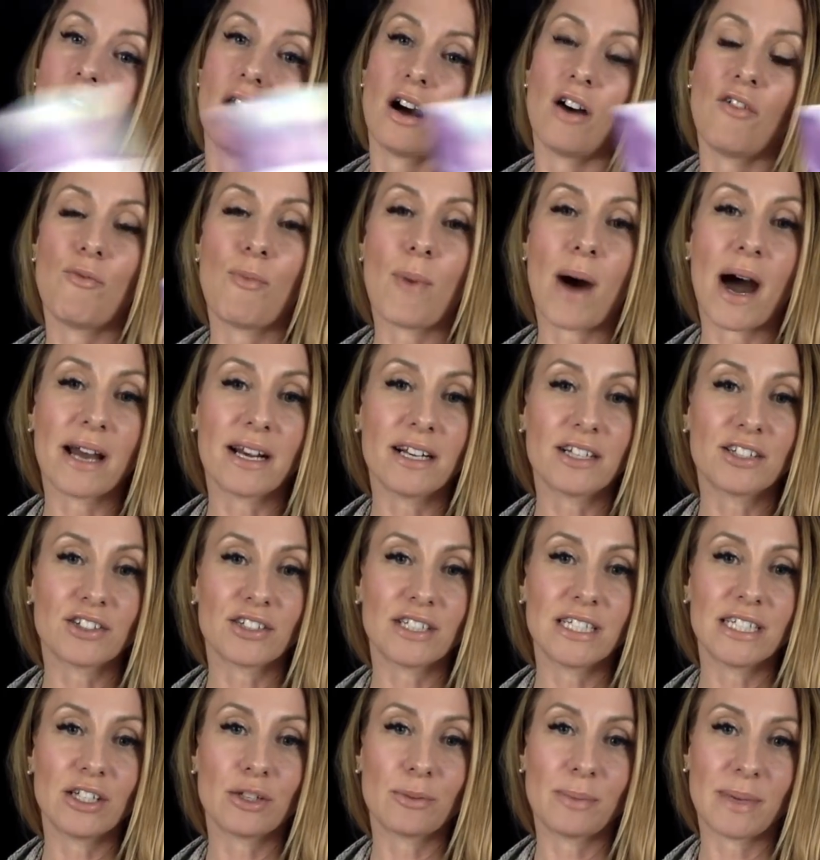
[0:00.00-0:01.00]
of
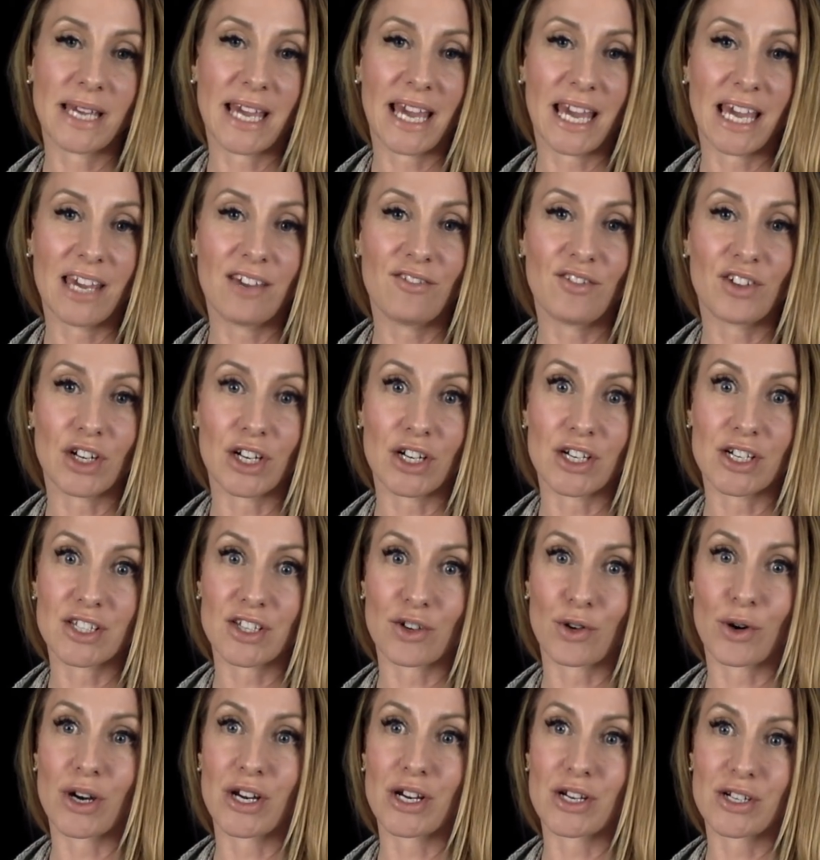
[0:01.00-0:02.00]
monitoring your behaviors
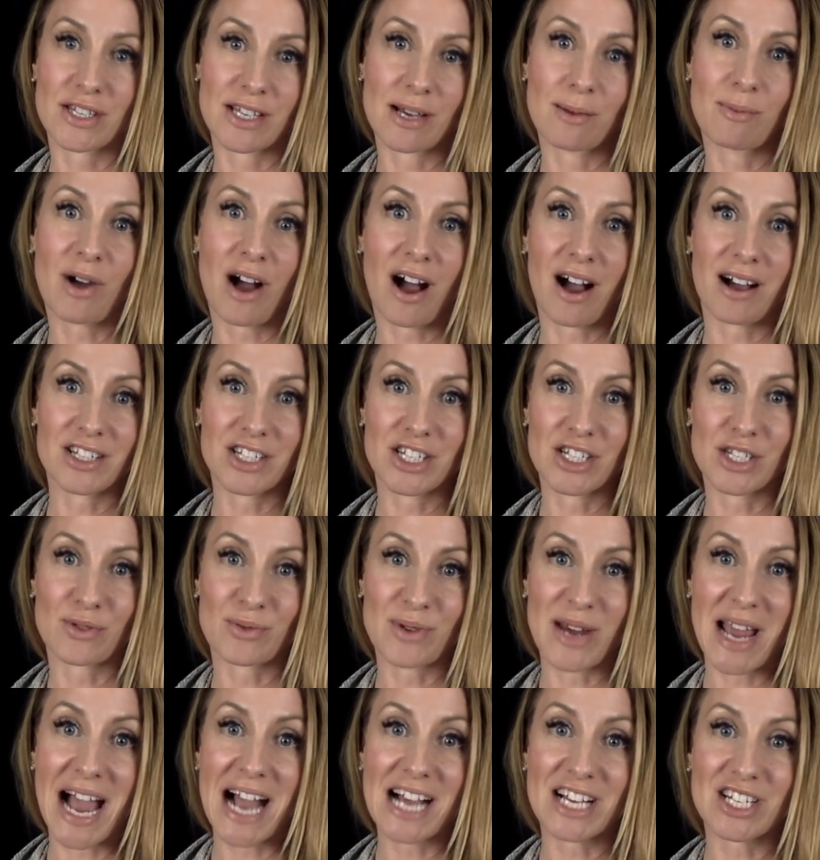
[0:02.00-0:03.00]
or your subconscious
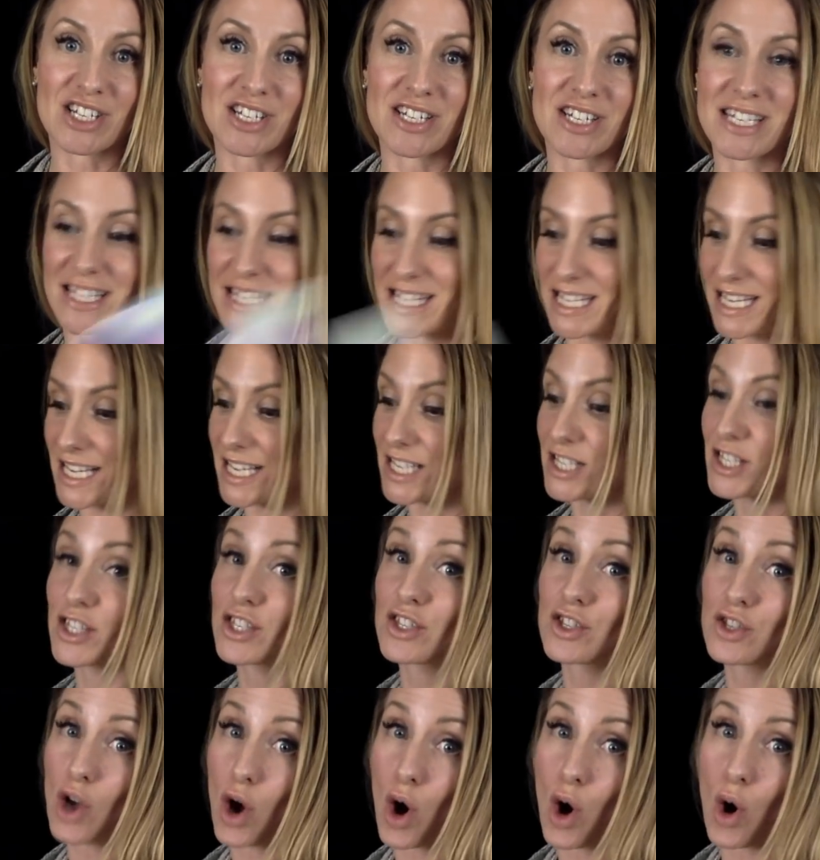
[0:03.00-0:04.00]
reaction to things is
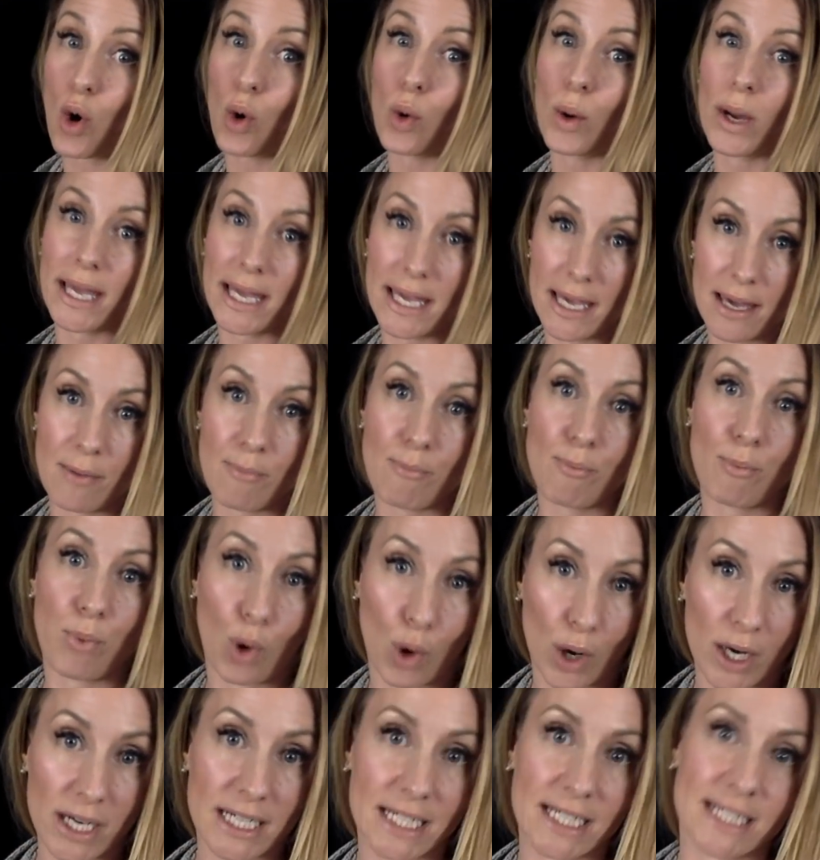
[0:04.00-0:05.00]
so
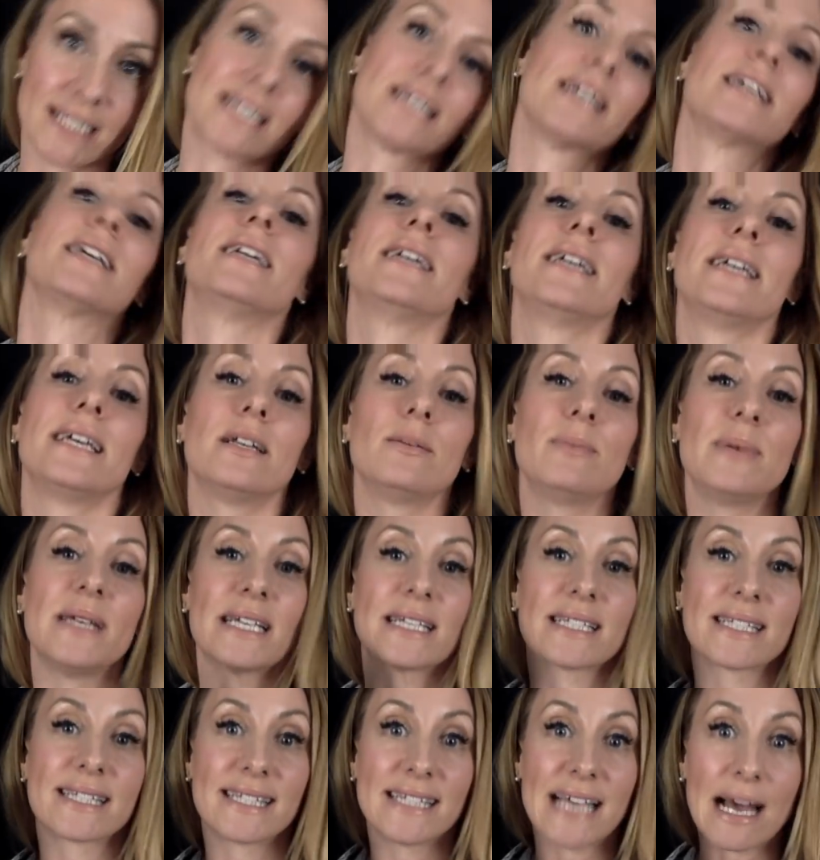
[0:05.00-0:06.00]
important it'll be
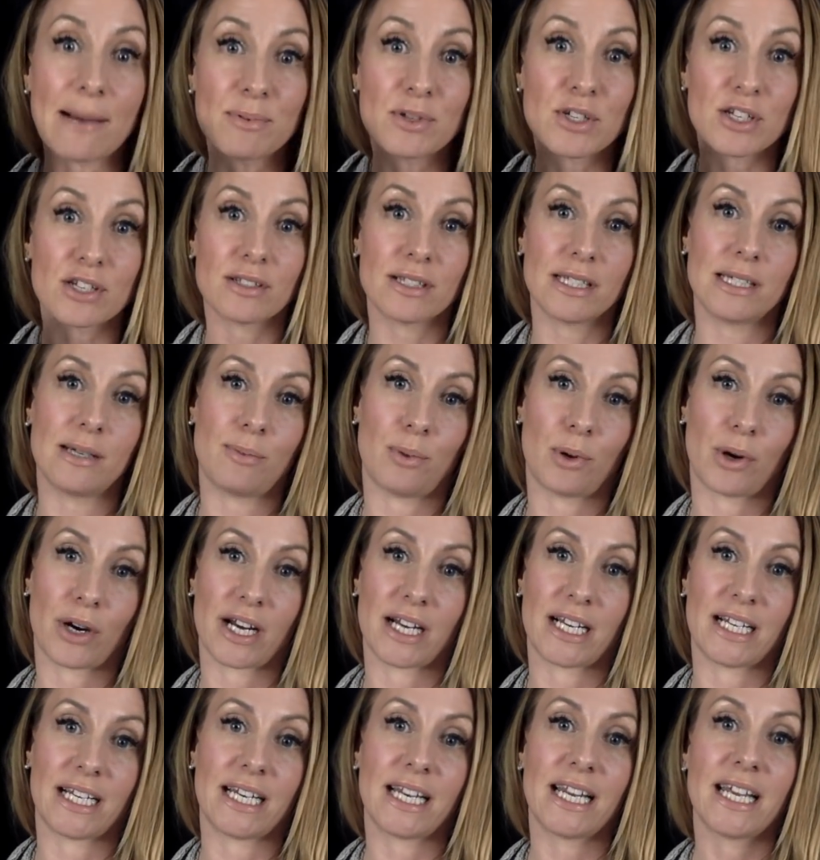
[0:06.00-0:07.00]
exceptionally
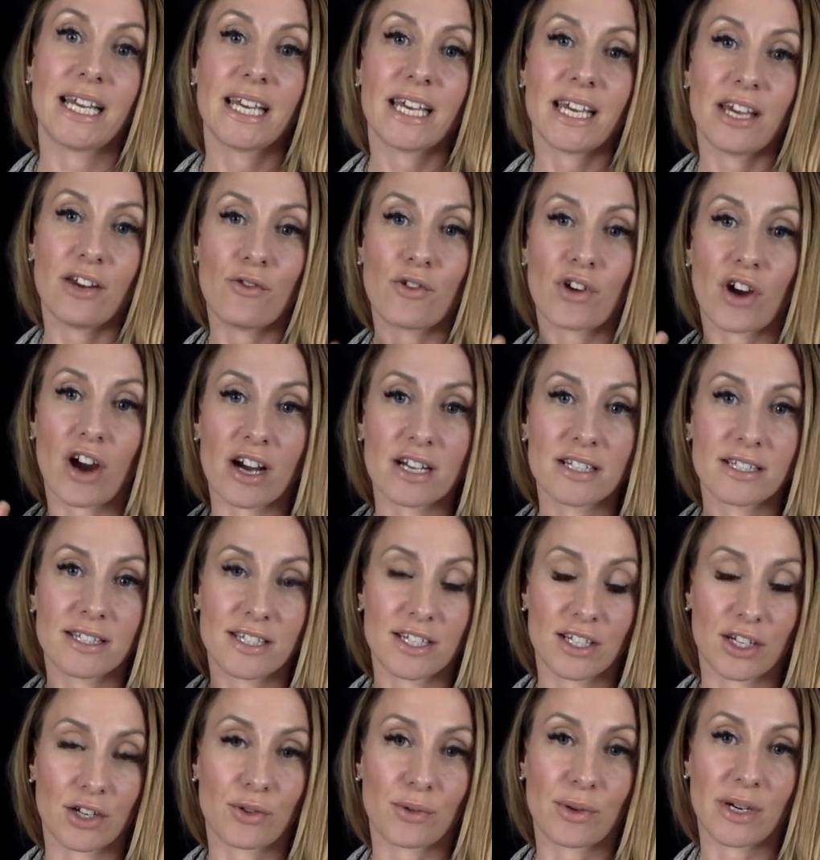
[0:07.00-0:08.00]
important in regards
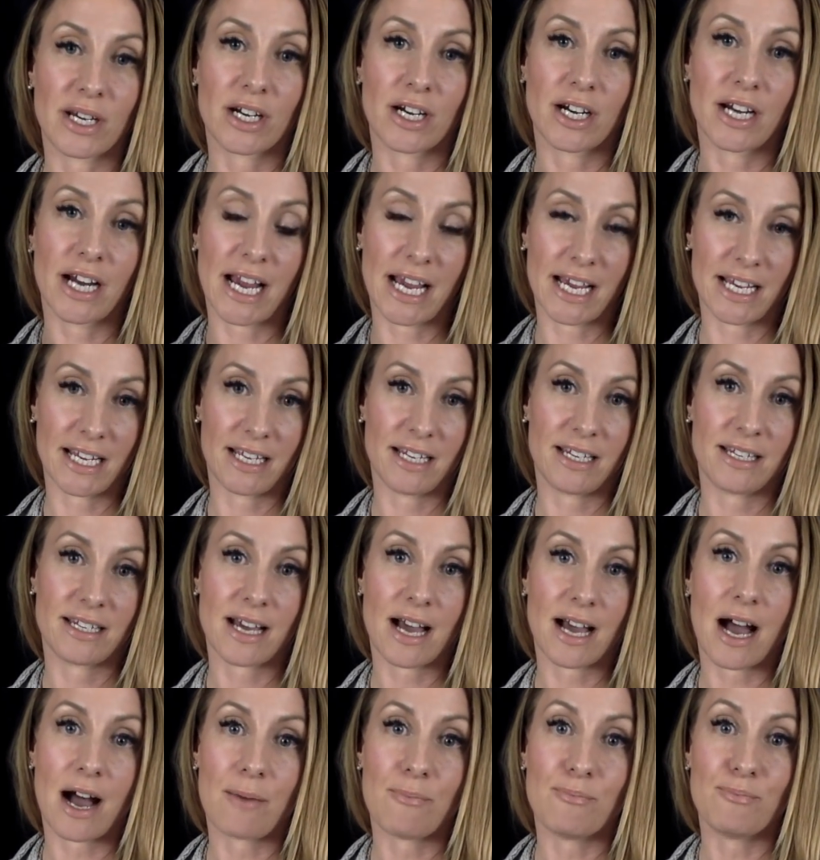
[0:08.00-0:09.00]
to career and
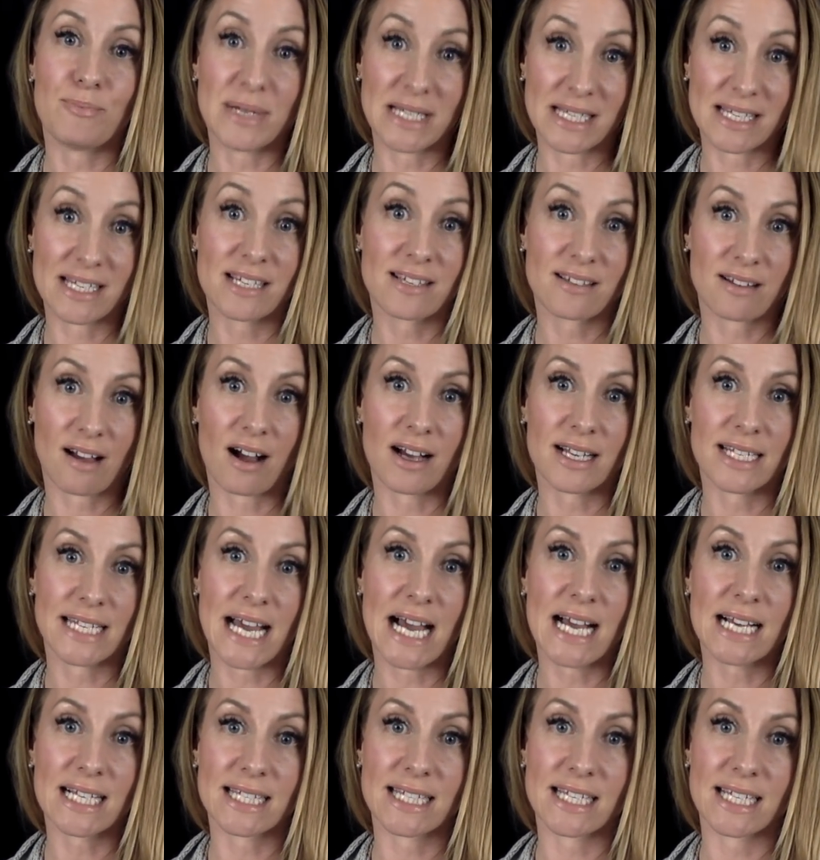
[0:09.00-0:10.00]
um, business
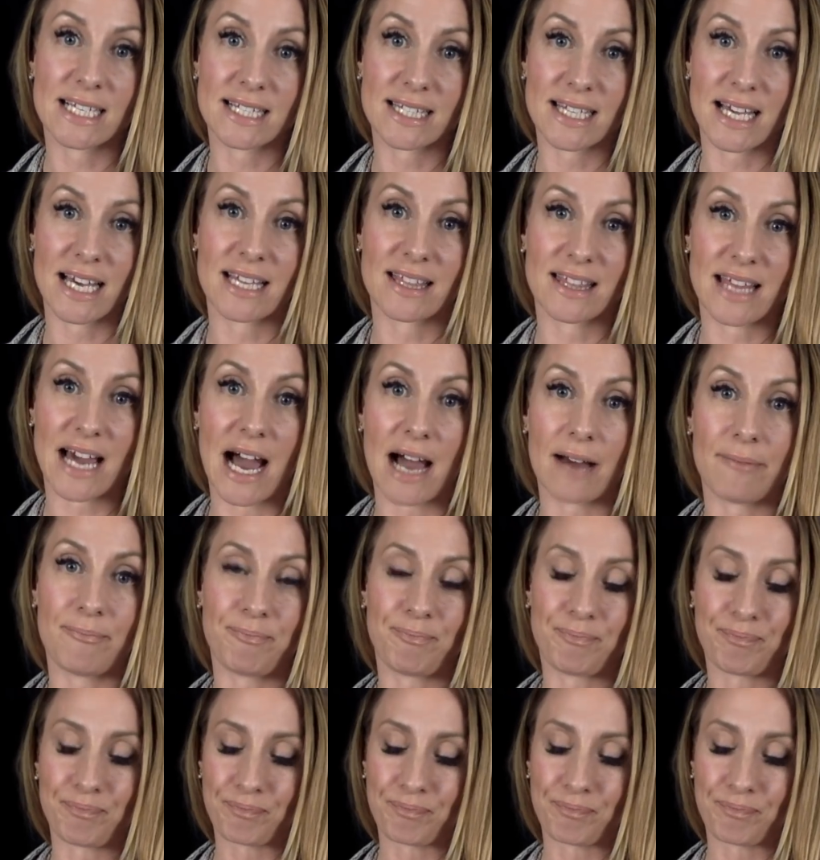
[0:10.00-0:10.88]
contacts things like that